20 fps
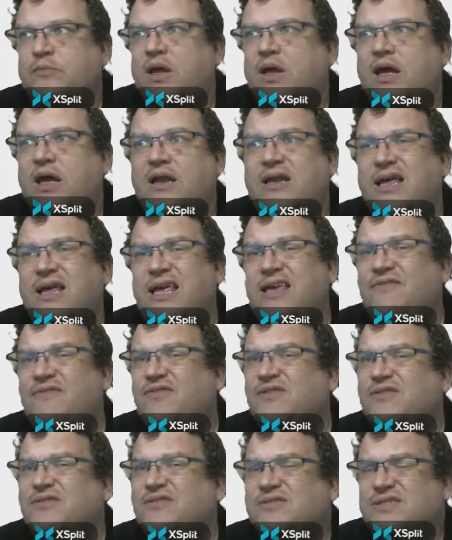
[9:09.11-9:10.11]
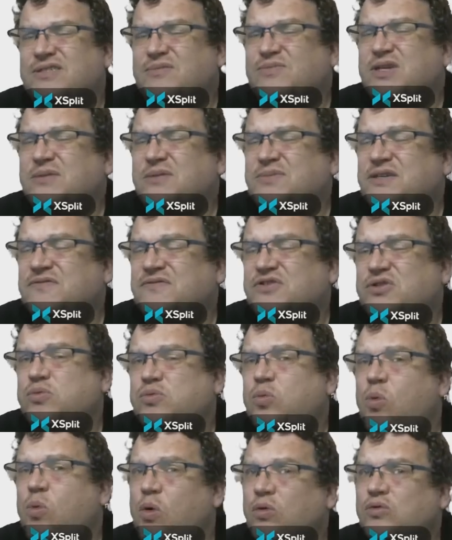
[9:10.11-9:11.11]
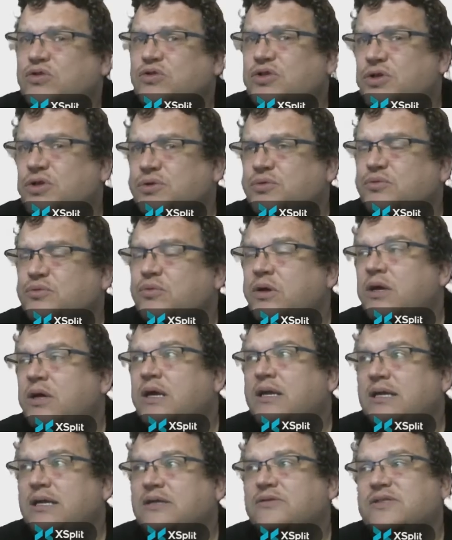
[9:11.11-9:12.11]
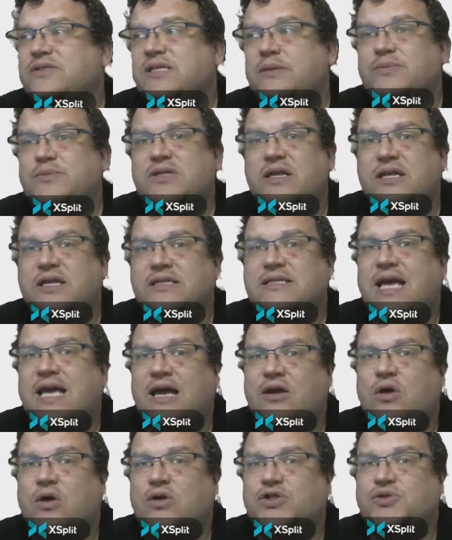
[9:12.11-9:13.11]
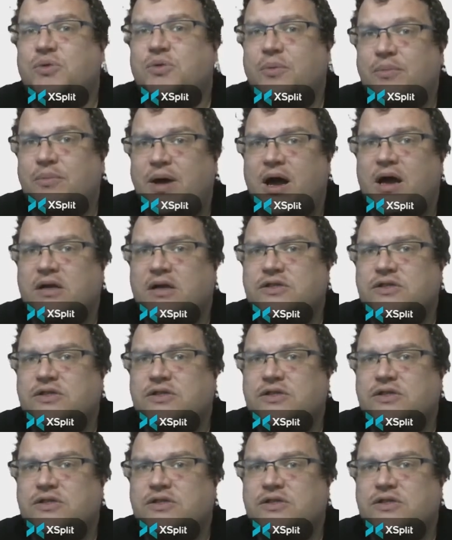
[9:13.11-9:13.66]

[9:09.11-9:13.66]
and even sometimes even just one or two little slips like this can cost you a mark.